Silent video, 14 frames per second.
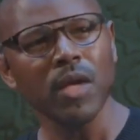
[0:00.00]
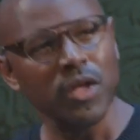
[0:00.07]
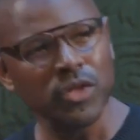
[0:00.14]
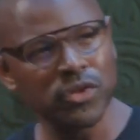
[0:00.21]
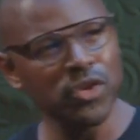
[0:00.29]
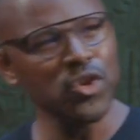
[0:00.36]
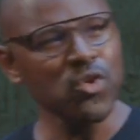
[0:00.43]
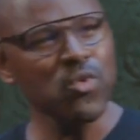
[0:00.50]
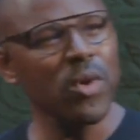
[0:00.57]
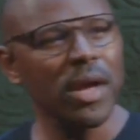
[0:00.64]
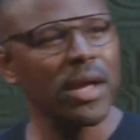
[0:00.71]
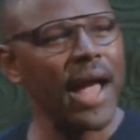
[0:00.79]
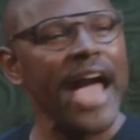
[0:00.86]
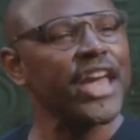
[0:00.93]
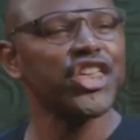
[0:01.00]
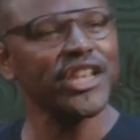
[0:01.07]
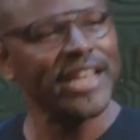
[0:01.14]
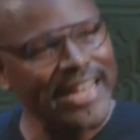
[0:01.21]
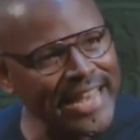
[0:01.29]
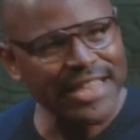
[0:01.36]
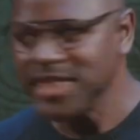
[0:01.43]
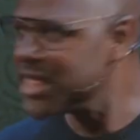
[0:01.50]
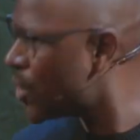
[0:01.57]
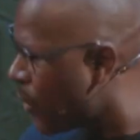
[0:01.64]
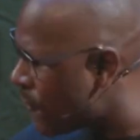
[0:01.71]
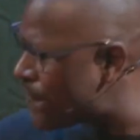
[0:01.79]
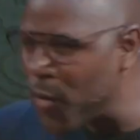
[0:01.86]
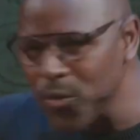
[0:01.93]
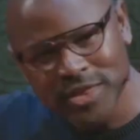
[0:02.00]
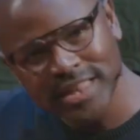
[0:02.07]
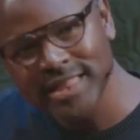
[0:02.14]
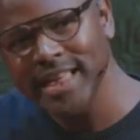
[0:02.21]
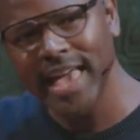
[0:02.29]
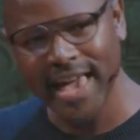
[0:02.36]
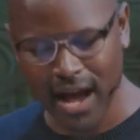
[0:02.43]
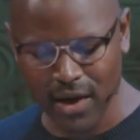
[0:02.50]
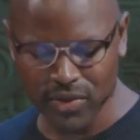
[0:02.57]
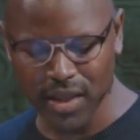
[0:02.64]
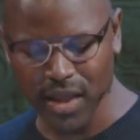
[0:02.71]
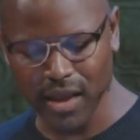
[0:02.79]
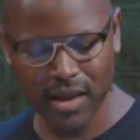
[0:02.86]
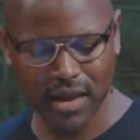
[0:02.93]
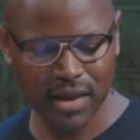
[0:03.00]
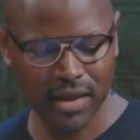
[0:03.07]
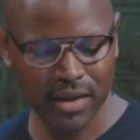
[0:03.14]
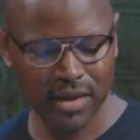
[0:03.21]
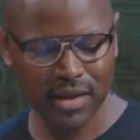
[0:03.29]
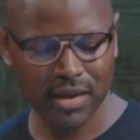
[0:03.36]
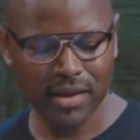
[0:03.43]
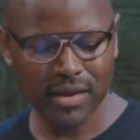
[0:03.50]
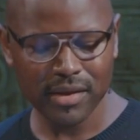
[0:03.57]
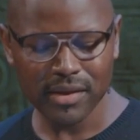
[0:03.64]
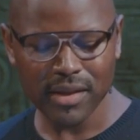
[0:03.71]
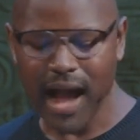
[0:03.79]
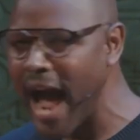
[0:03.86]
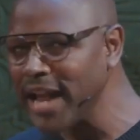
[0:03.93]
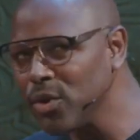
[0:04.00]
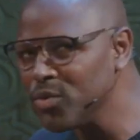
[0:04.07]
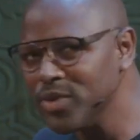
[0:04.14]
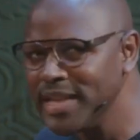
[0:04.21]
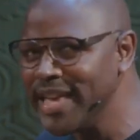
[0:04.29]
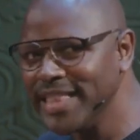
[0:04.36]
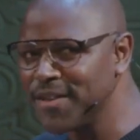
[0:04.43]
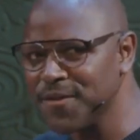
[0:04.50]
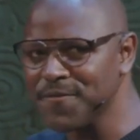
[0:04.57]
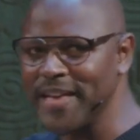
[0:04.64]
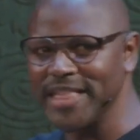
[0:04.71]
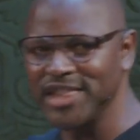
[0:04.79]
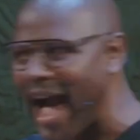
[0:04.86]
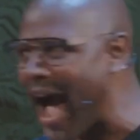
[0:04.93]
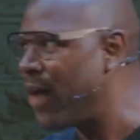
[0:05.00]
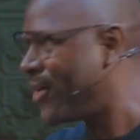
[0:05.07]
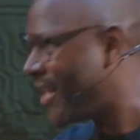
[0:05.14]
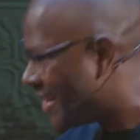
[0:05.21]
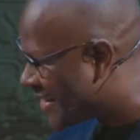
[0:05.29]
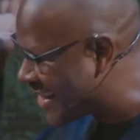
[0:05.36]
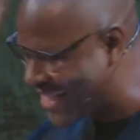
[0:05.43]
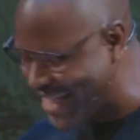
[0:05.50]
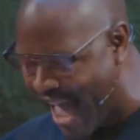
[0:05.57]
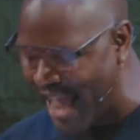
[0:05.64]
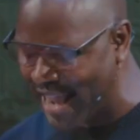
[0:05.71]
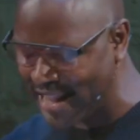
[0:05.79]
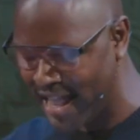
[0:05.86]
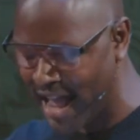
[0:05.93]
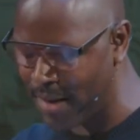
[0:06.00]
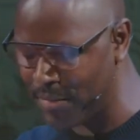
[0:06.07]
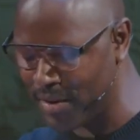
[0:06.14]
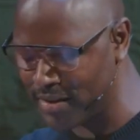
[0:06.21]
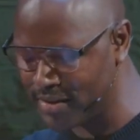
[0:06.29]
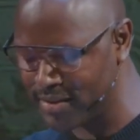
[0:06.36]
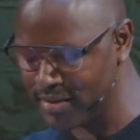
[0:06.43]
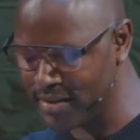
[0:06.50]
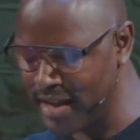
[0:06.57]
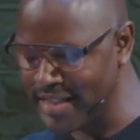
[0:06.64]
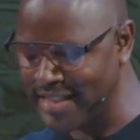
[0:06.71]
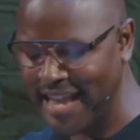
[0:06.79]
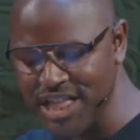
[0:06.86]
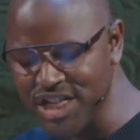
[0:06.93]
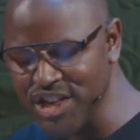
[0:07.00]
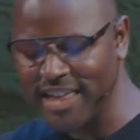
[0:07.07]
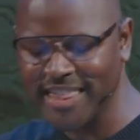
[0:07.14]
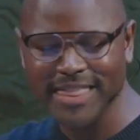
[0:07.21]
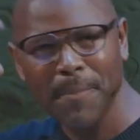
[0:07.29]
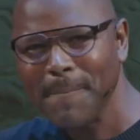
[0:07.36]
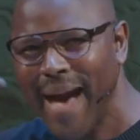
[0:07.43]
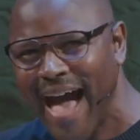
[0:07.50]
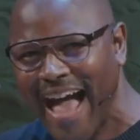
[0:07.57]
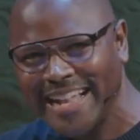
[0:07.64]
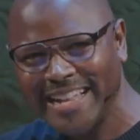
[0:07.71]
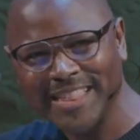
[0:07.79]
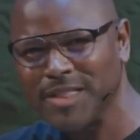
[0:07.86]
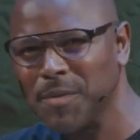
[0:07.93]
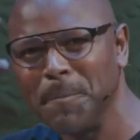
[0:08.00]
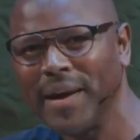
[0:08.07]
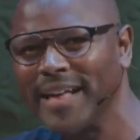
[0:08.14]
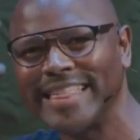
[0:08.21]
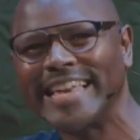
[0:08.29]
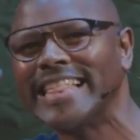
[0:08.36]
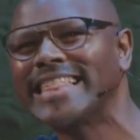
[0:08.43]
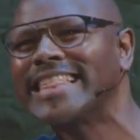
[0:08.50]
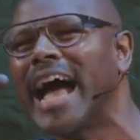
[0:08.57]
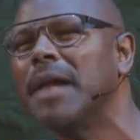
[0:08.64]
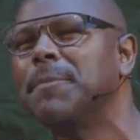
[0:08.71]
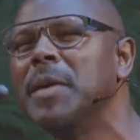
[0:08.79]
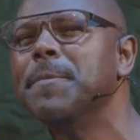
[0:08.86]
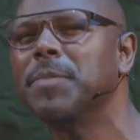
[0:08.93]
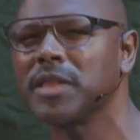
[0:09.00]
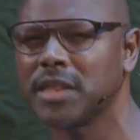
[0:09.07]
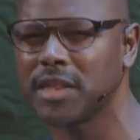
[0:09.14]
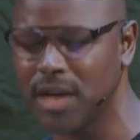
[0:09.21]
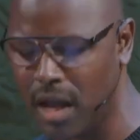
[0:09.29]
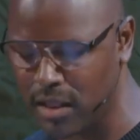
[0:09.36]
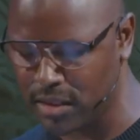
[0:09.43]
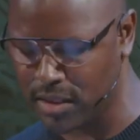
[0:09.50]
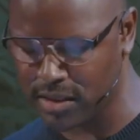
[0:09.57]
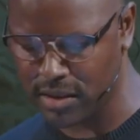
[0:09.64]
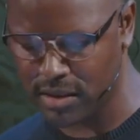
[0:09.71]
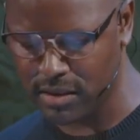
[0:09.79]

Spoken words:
Do you actually listen to what folks are saying out there? I don't need to venture out into that climate to ingest the madness that's buzzing inside people's skulls.